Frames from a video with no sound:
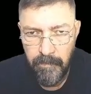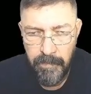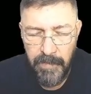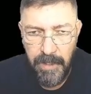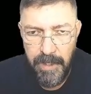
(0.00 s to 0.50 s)

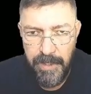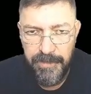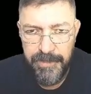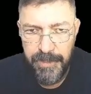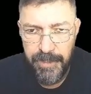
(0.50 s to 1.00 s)
In
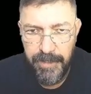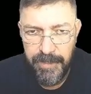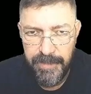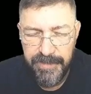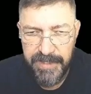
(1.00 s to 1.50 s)

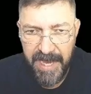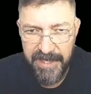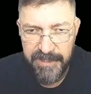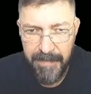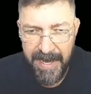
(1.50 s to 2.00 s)

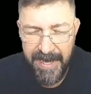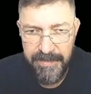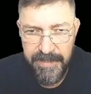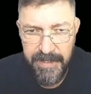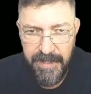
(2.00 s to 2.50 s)
Jesus'
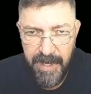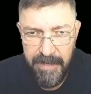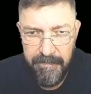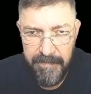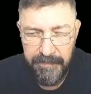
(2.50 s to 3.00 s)
mighty
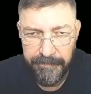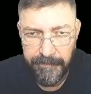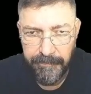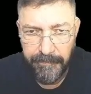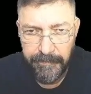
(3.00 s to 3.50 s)
name
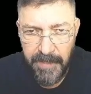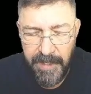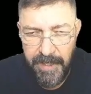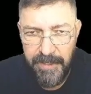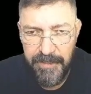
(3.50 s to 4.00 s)

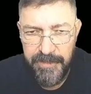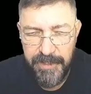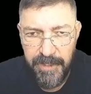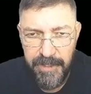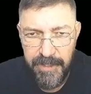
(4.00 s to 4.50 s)
in
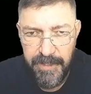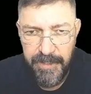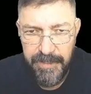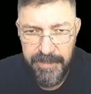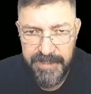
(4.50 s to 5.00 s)

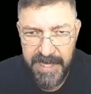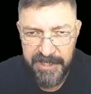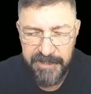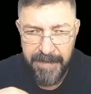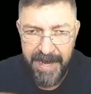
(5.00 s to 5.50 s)

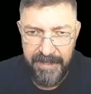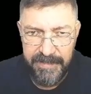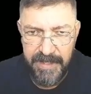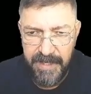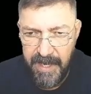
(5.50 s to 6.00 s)
Jesus'
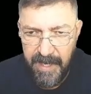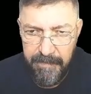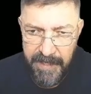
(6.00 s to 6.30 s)
mighty name.